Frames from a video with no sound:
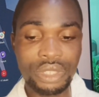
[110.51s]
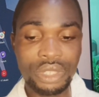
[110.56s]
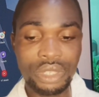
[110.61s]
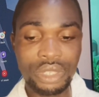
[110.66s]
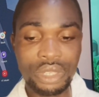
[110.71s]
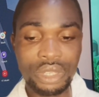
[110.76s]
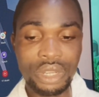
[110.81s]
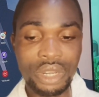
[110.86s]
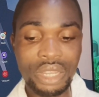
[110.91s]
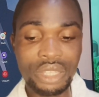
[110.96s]

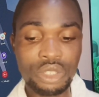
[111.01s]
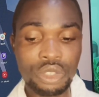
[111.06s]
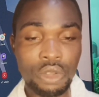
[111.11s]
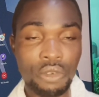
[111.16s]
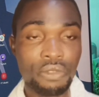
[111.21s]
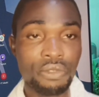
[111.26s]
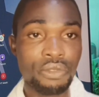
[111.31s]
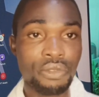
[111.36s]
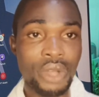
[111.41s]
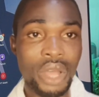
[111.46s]
the list
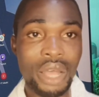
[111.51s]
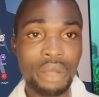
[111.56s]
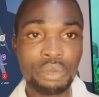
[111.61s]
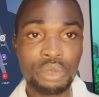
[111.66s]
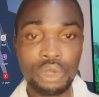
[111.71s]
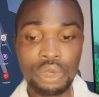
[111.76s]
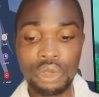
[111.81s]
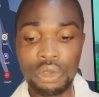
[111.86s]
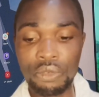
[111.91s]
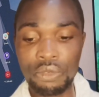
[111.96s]
of
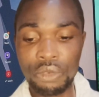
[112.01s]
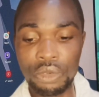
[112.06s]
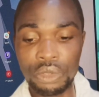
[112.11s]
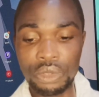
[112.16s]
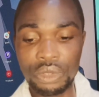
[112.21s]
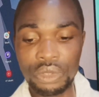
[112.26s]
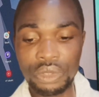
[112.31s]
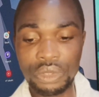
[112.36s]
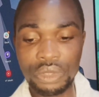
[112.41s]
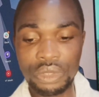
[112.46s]
apps on your
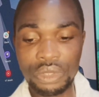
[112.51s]
phone.